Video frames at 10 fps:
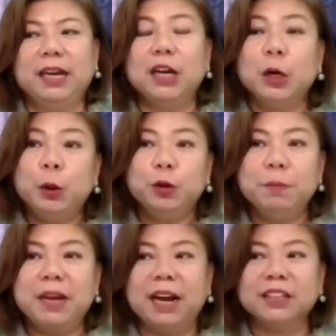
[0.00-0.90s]
include
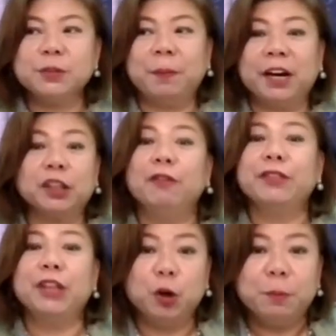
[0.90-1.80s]
me as part
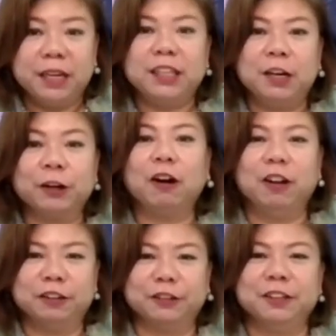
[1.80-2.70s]
of the committee, Your
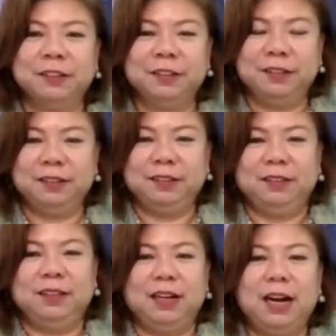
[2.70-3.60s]
Honor,
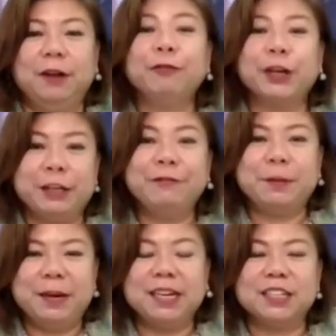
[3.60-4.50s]
for the
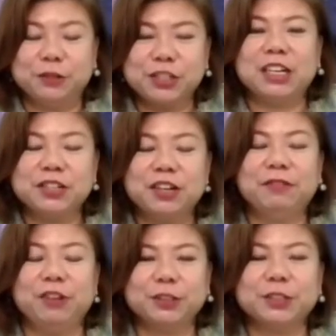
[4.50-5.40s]
Philippine
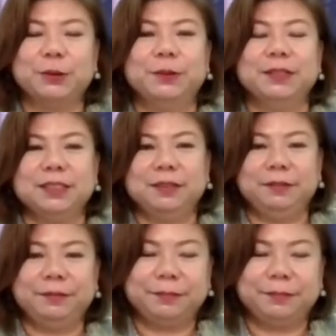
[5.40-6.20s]
Association of Law Schools.